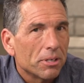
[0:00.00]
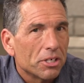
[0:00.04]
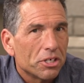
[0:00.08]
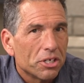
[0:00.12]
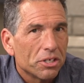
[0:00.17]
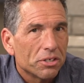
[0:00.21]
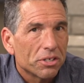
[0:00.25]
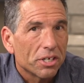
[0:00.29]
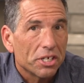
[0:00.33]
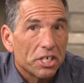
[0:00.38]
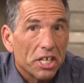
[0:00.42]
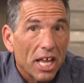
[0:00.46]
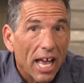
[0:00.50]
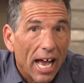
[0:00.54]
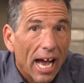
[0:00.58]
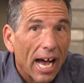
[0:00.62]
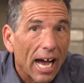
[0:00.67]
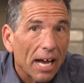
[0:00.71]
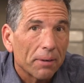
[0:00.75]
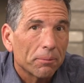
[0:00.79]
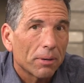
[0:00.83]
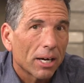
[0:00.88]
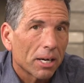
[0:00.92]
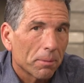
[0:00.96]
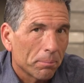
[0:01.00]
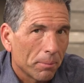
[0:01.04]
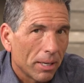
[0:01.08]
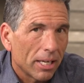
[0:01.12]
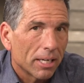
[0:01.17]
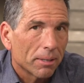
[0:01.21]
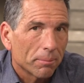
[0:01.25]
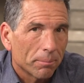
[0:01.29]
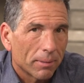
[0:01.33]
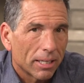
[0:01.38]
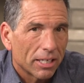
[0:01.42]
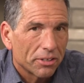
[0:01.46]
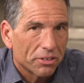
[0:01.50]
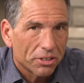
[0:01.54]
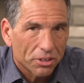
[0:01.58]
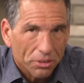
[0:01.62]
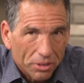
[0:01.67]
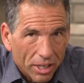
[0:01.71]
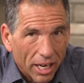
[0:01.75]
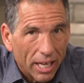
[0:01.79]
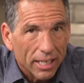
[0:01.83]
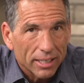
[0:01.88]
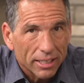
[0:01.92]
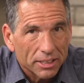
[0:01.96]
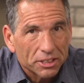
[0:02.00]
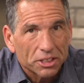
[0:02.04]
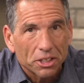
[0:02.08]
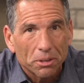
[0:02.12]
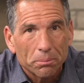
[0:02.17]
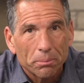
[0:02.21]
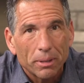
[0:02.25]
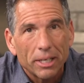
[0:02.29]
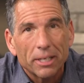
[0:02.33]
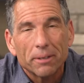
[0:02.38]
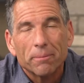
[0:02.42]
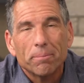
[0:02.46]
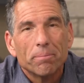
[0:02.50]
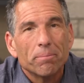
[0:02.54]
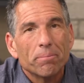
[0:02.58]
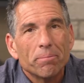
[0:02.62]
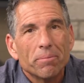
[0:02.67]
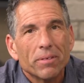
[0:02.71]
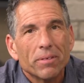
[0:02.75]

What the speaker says: And she said, yeah, I want to meet him. And I said, okay, let's go meet him.